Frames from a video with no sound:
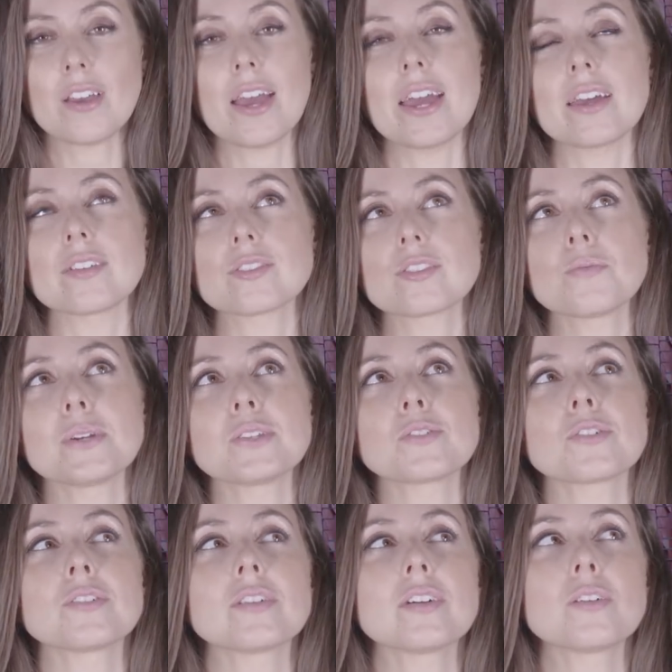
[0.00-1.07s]
Okay, so we
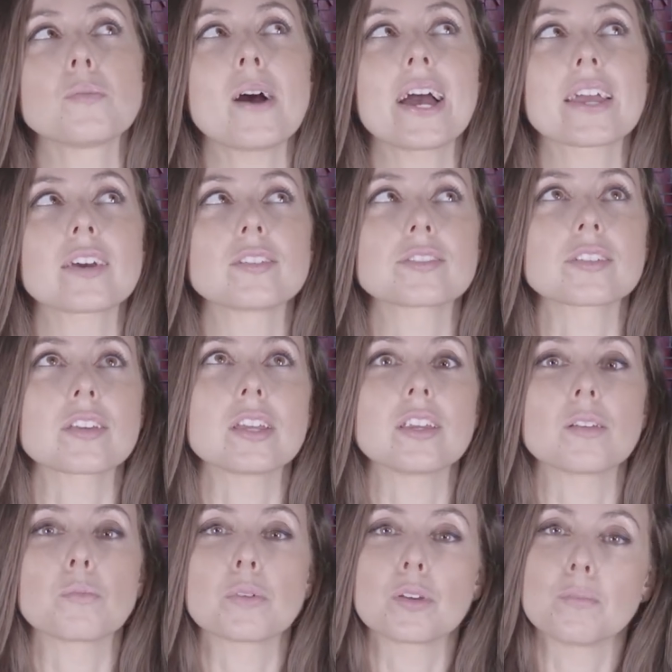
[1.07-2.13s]
don't know why girls are
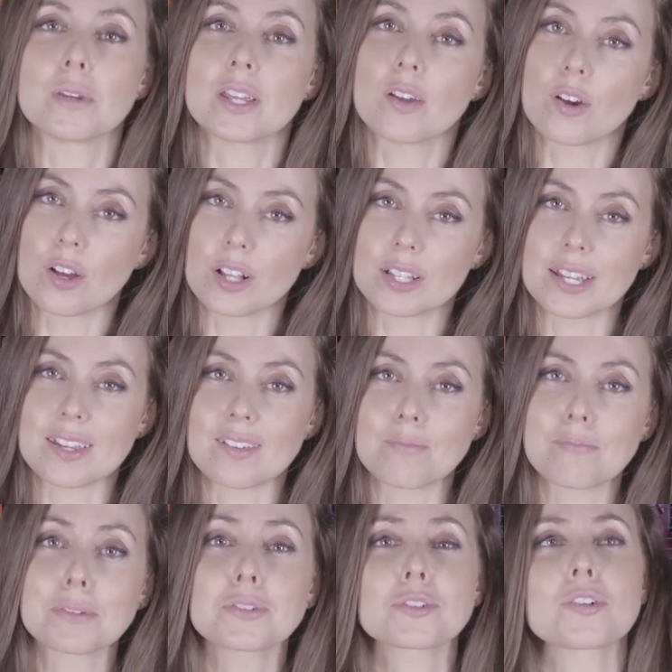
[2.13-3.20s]
hitting puberty early,
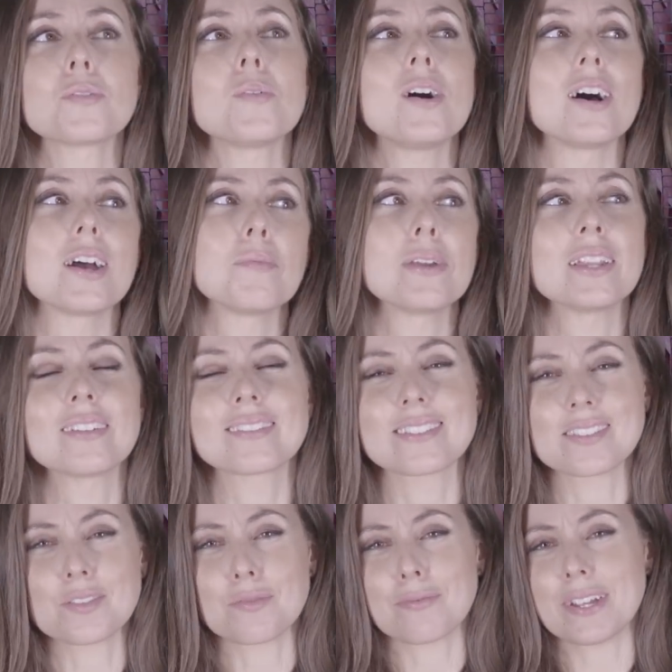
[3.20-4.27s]
but so what? I mean,
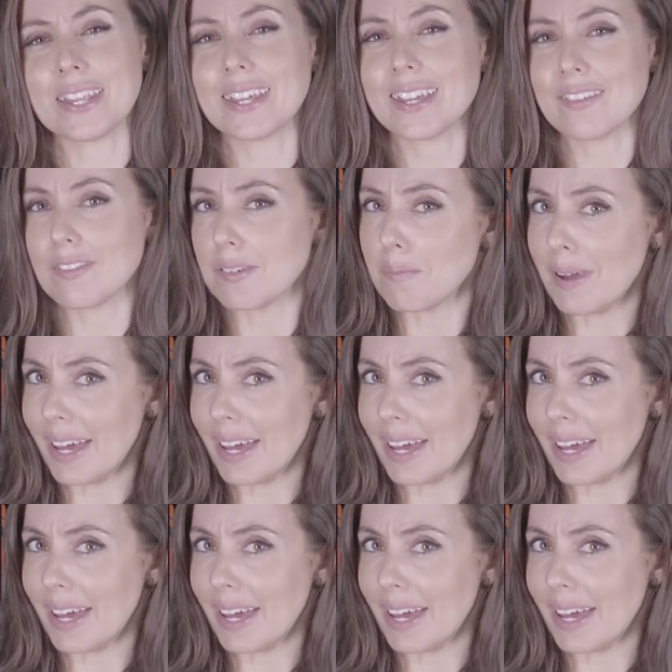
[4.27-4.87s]
does it really even